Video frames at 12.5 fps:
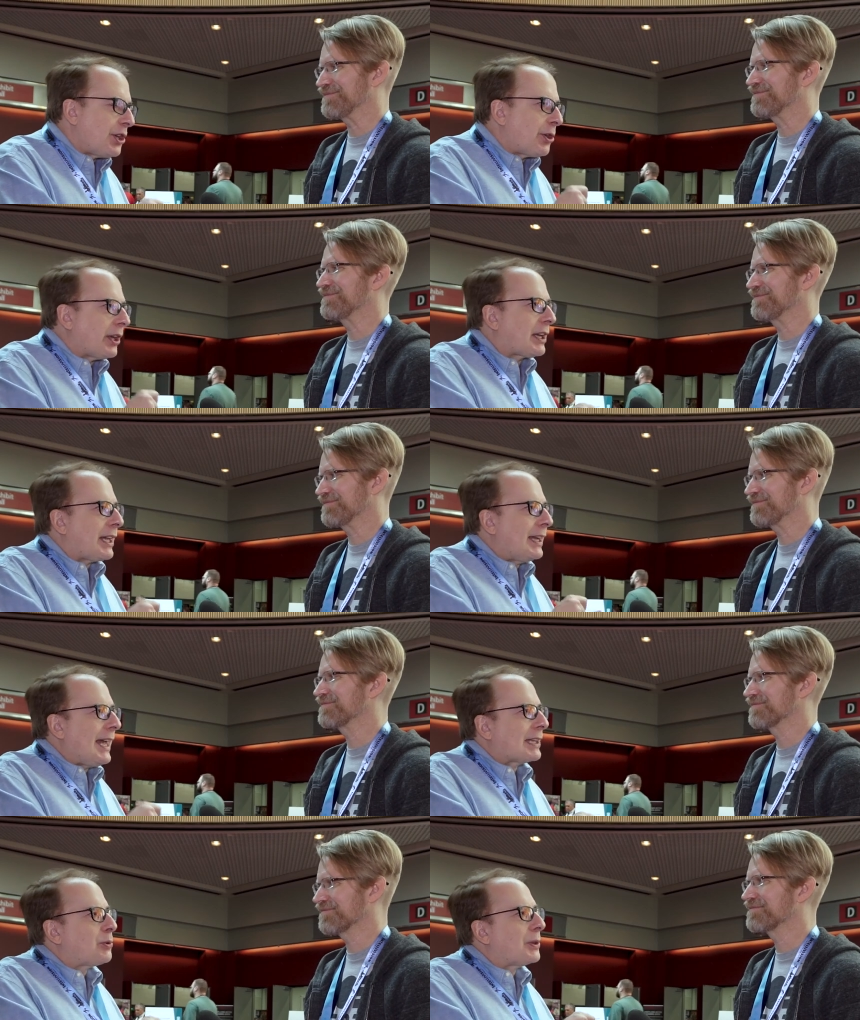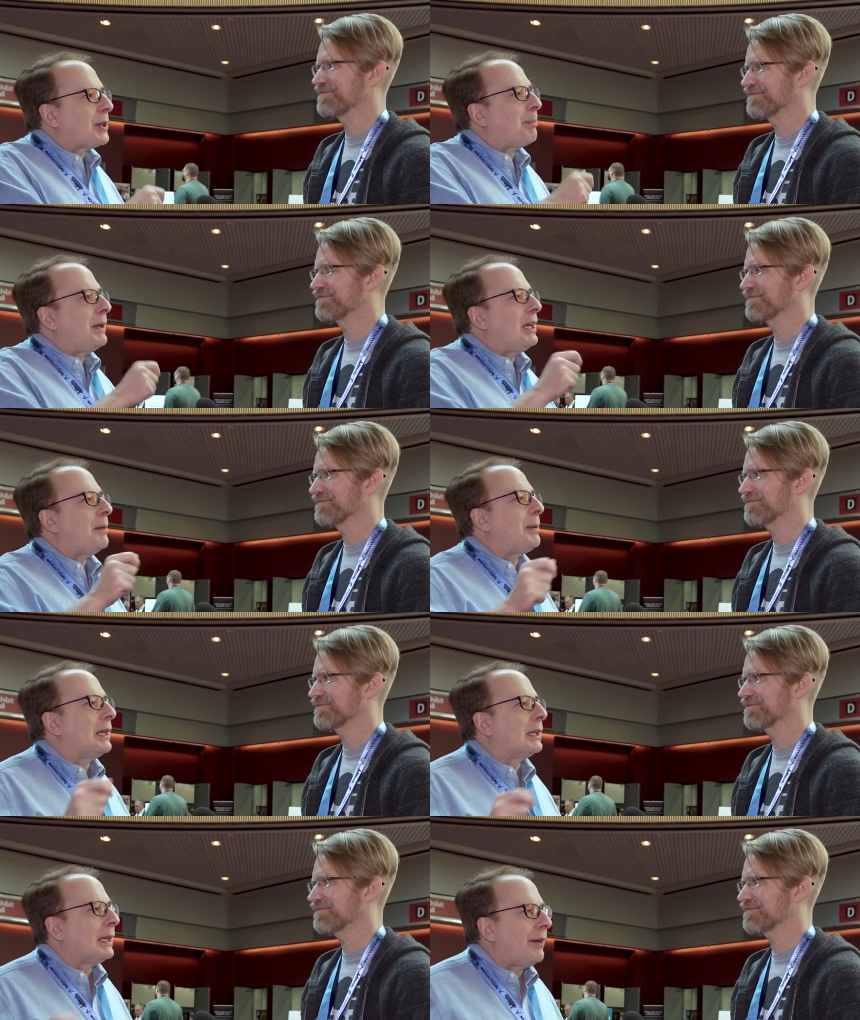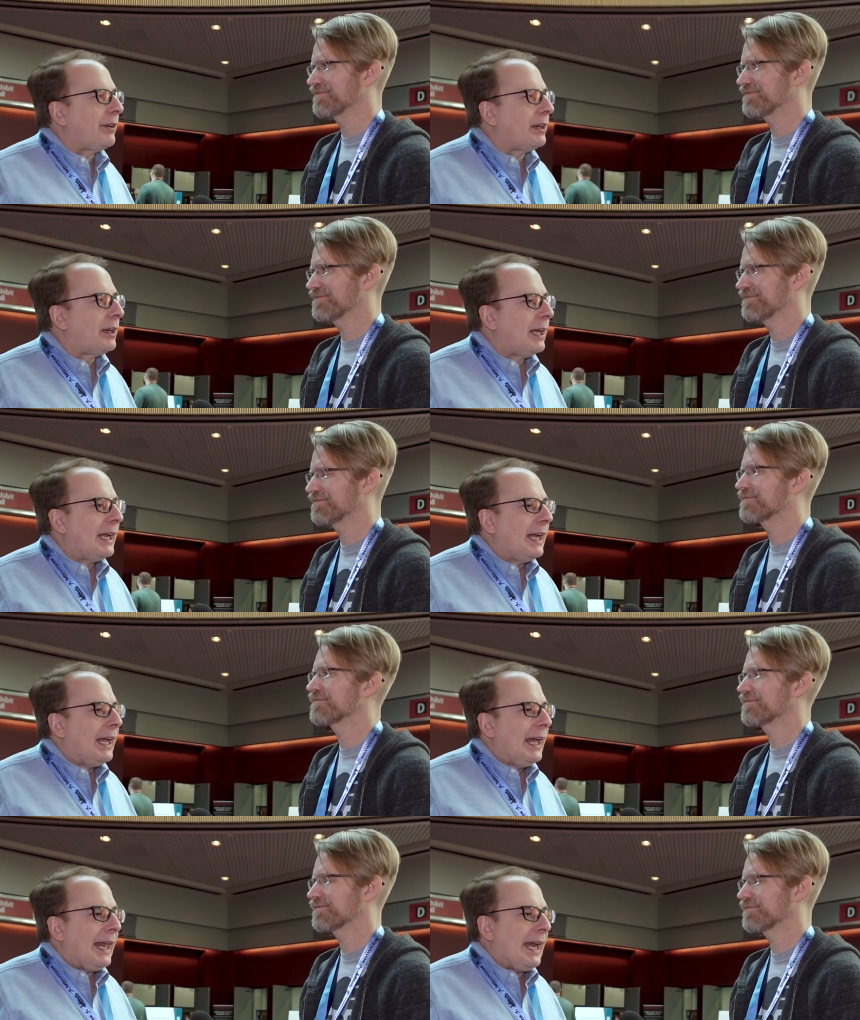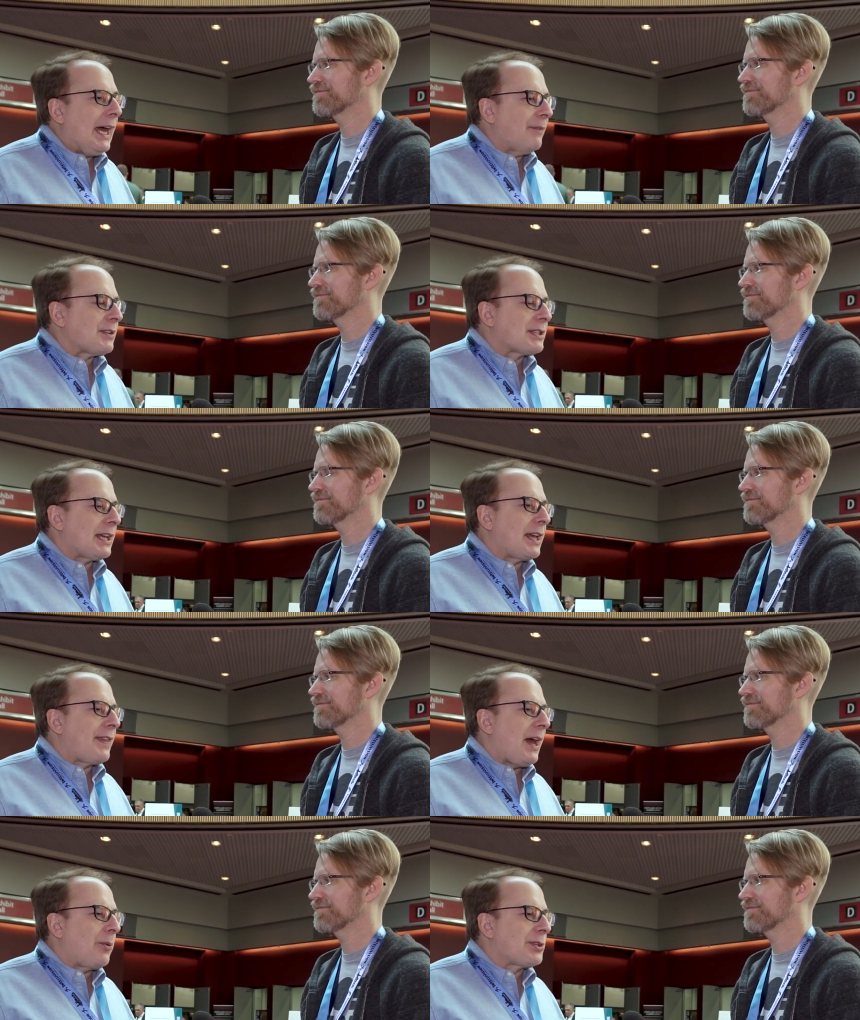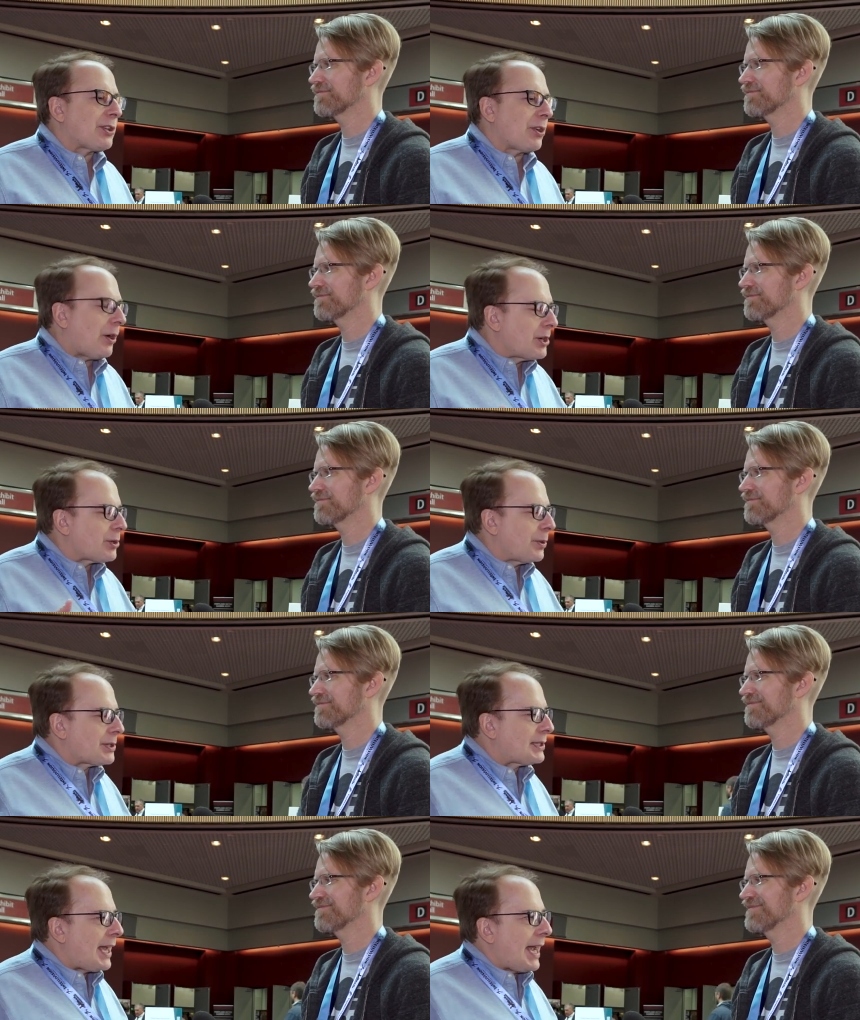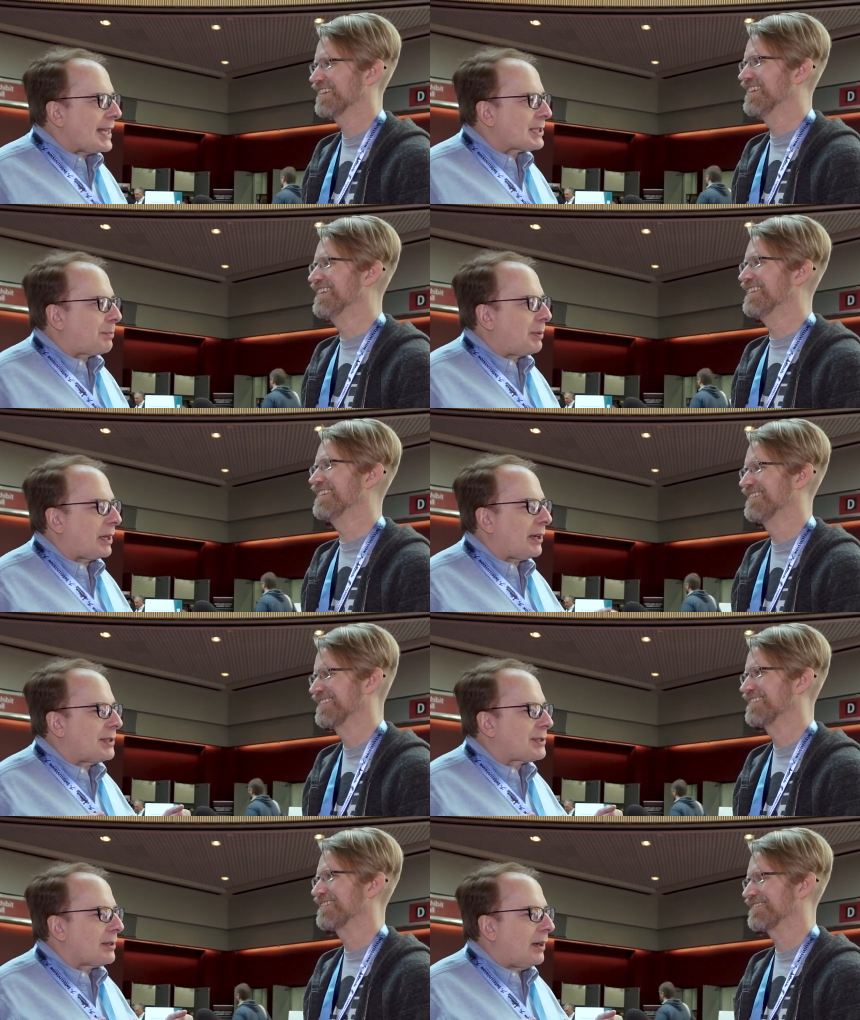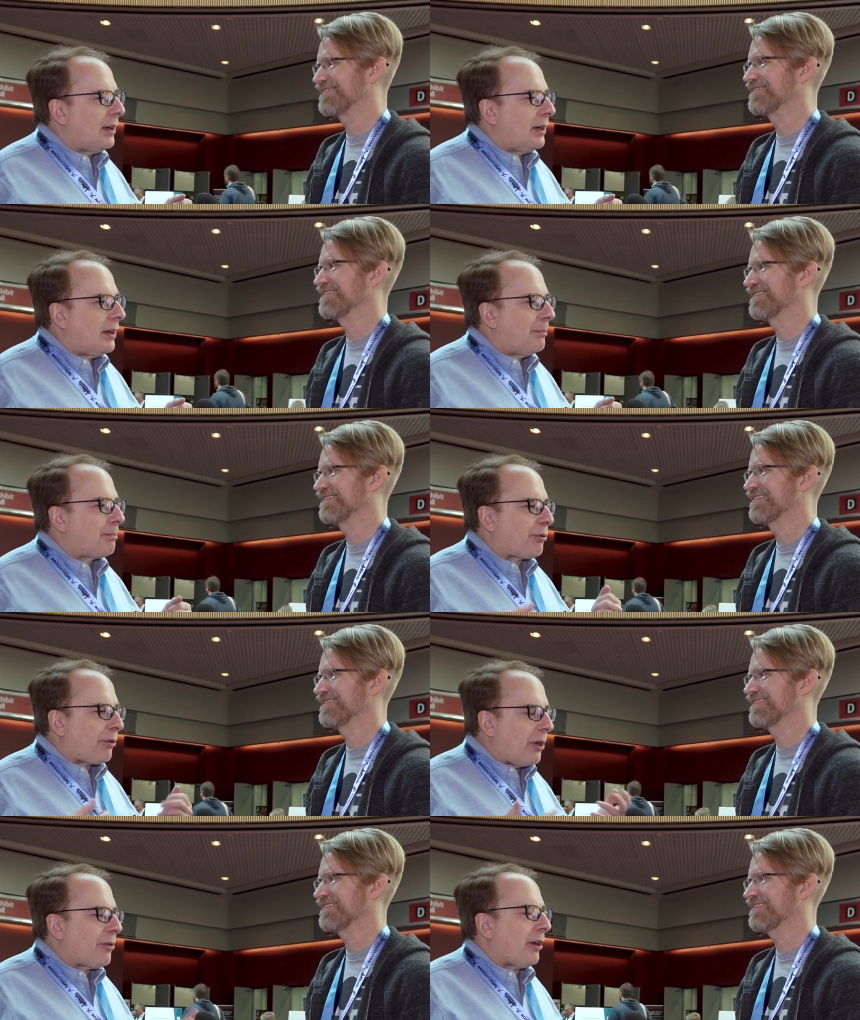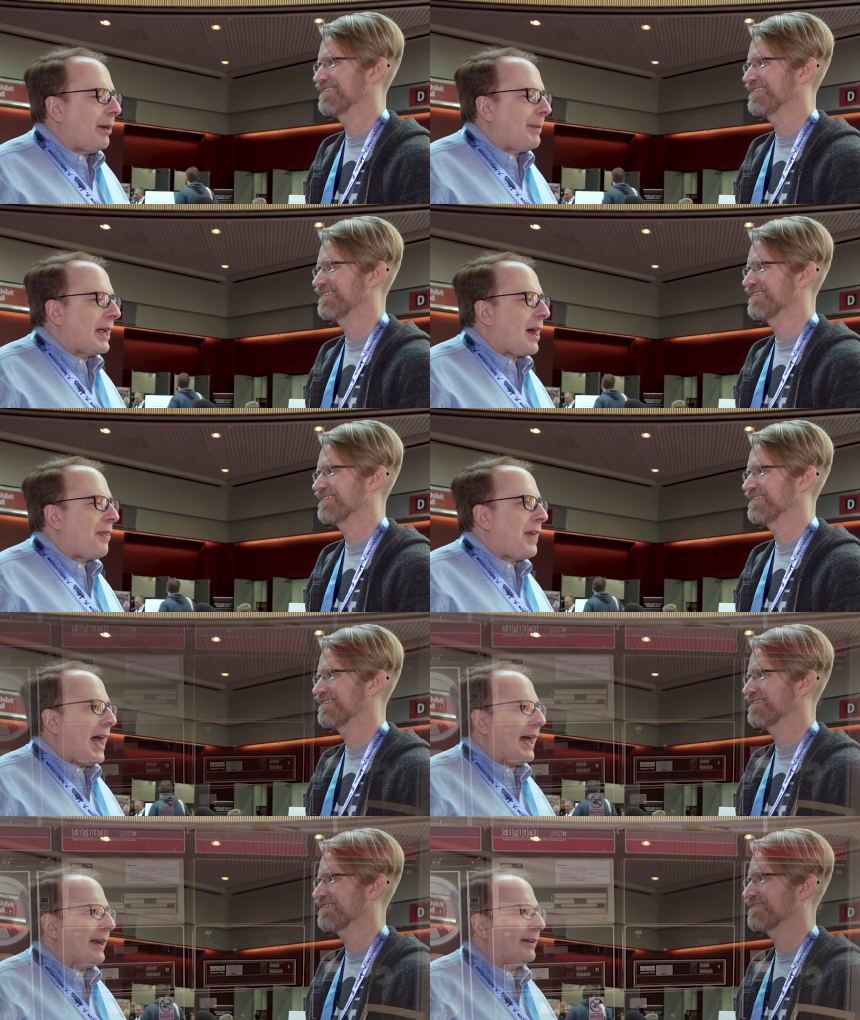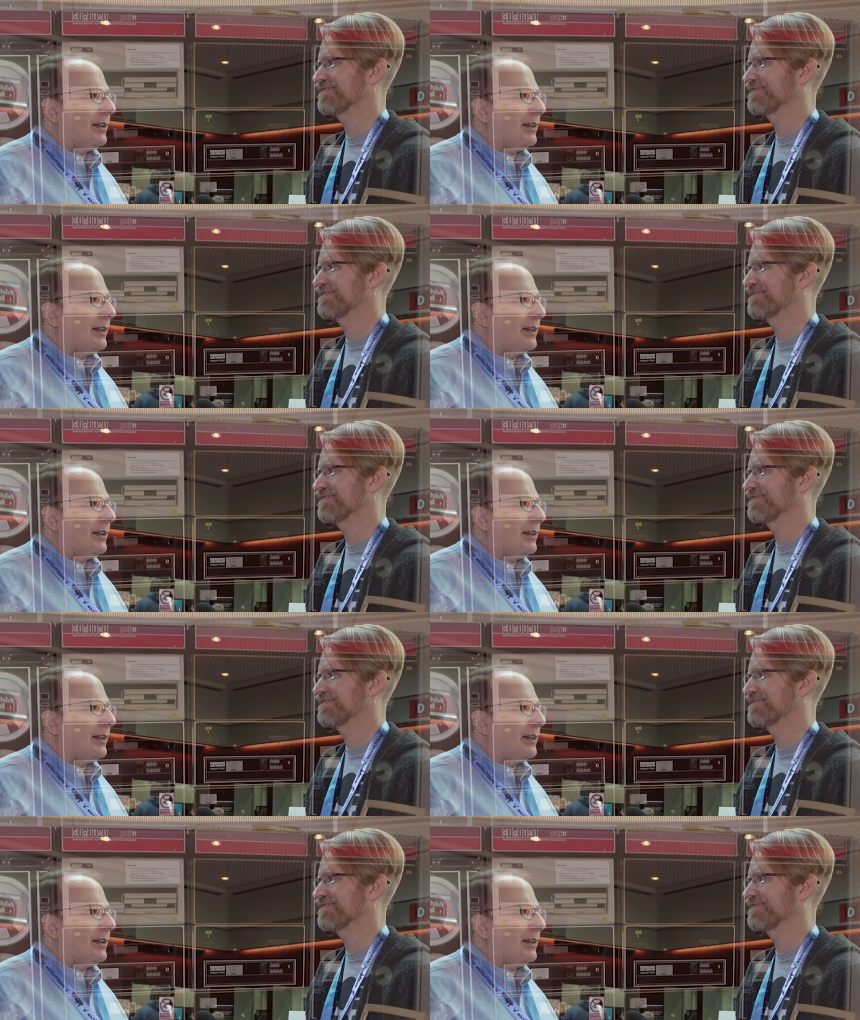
Speaker 1: So you could connect with the P D P eleven, and I have to tell you that was an arduous task because programming on that,